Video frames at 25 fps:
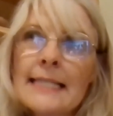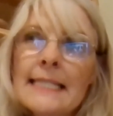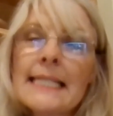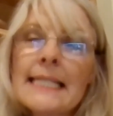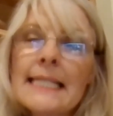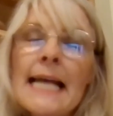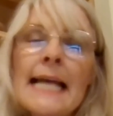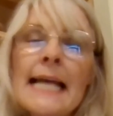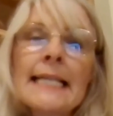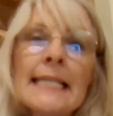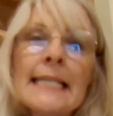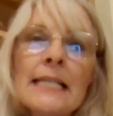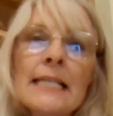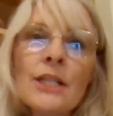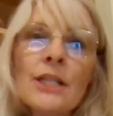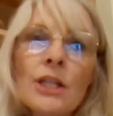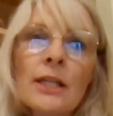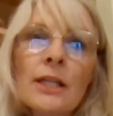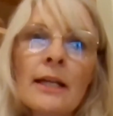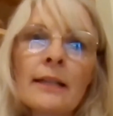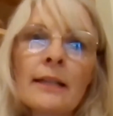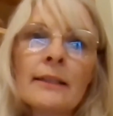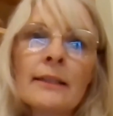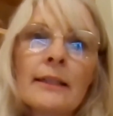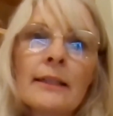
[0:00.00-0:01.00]

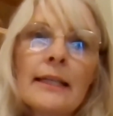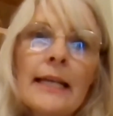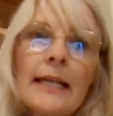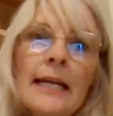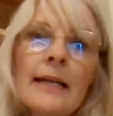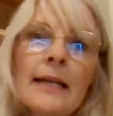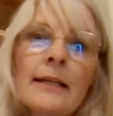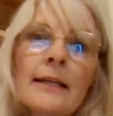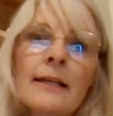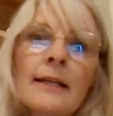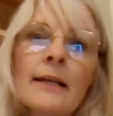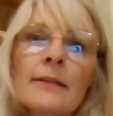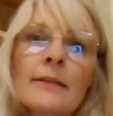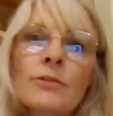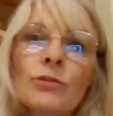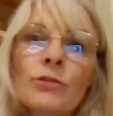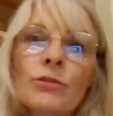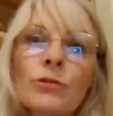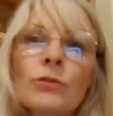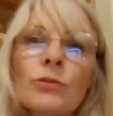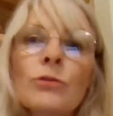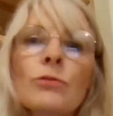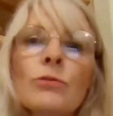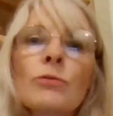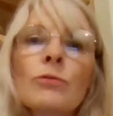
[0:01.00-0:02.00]
technician in a
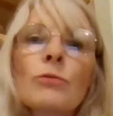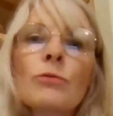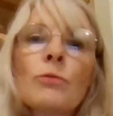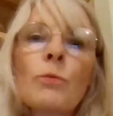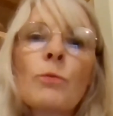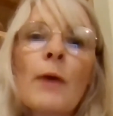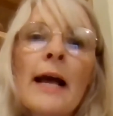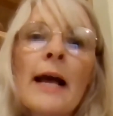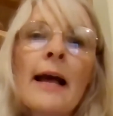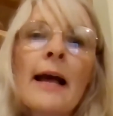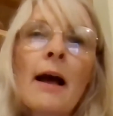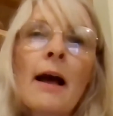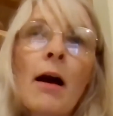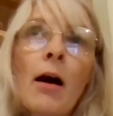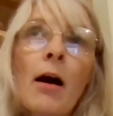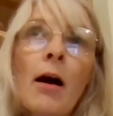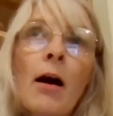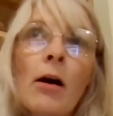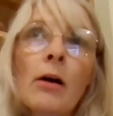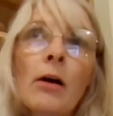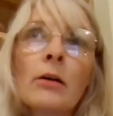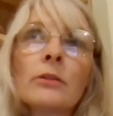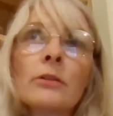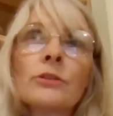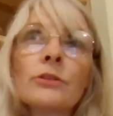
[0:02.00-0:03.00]
school where
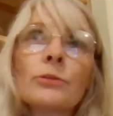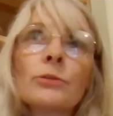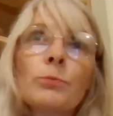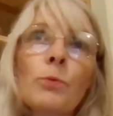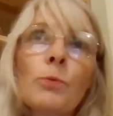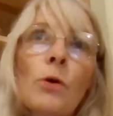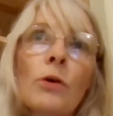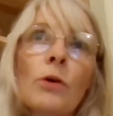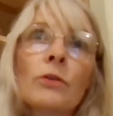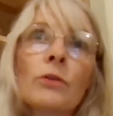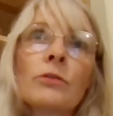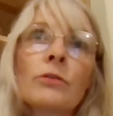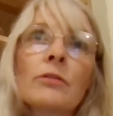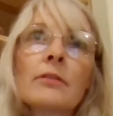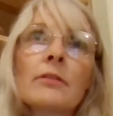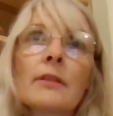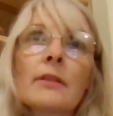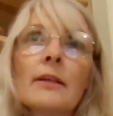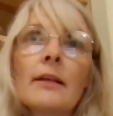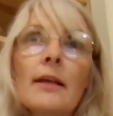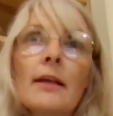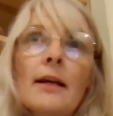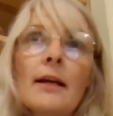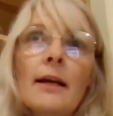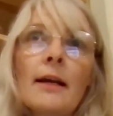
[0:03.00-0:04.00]
art was,
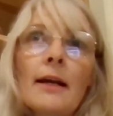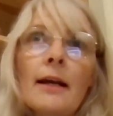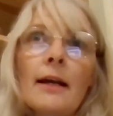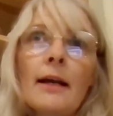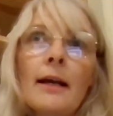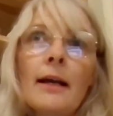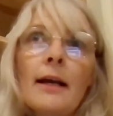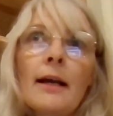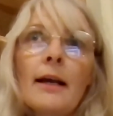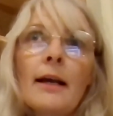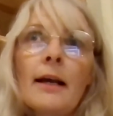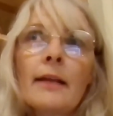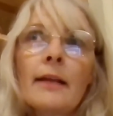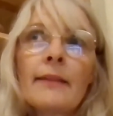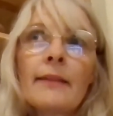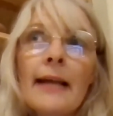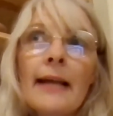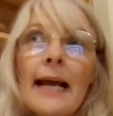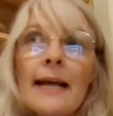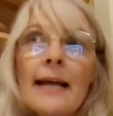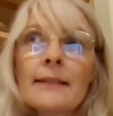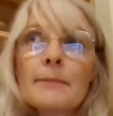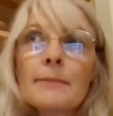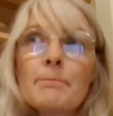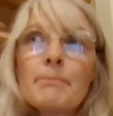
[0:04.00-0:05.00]
they
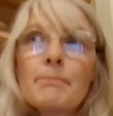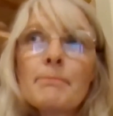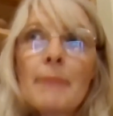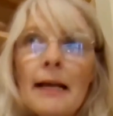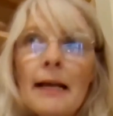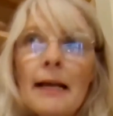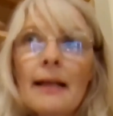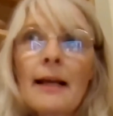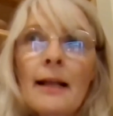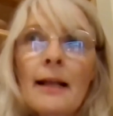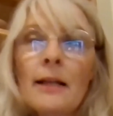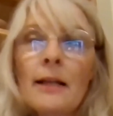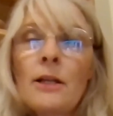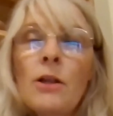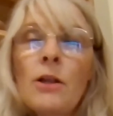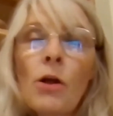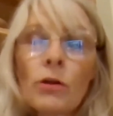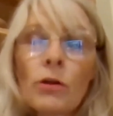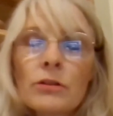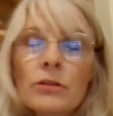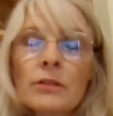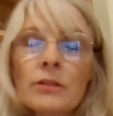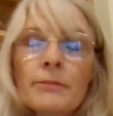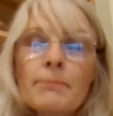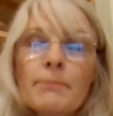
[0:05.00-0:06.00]
had a
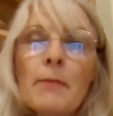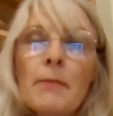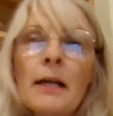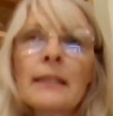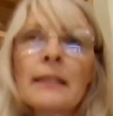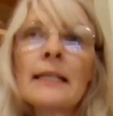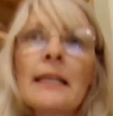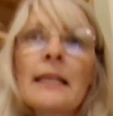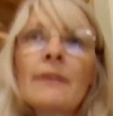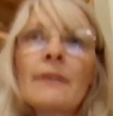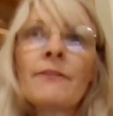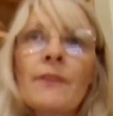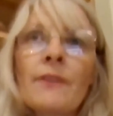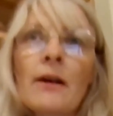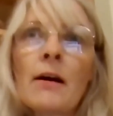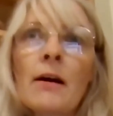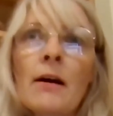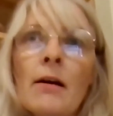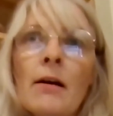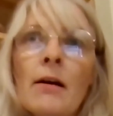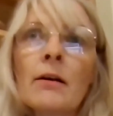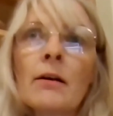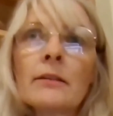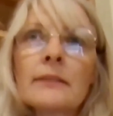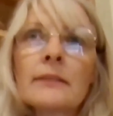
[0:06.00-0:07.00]
lot of money for
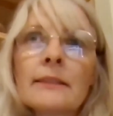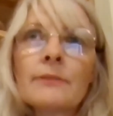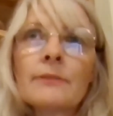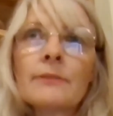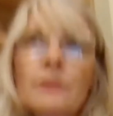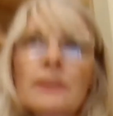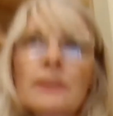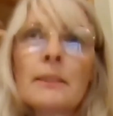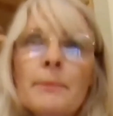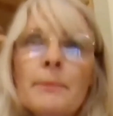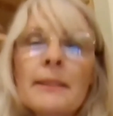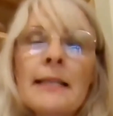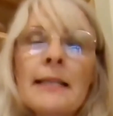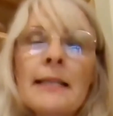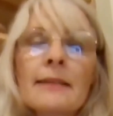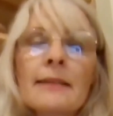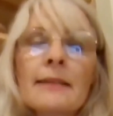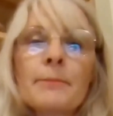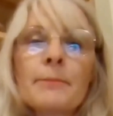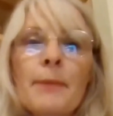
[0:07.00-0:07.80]
art because it was going to be their